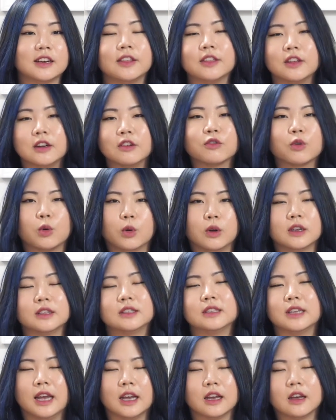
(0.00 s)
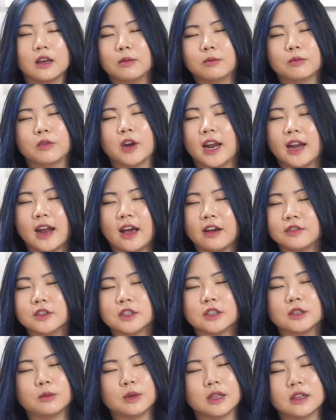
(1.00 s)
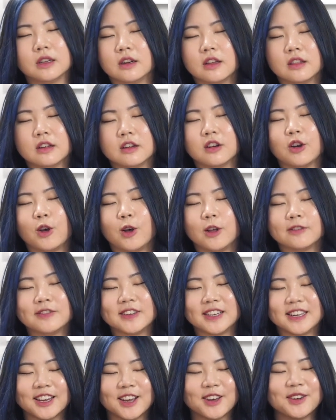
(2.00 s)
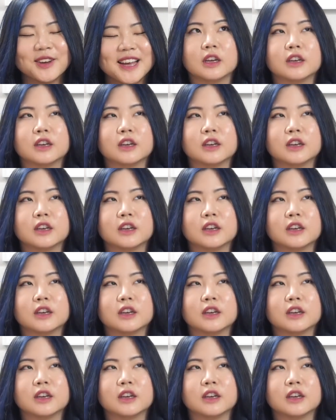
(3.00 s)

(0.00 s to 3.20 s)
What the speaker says: and then of course I come right after with another haul video.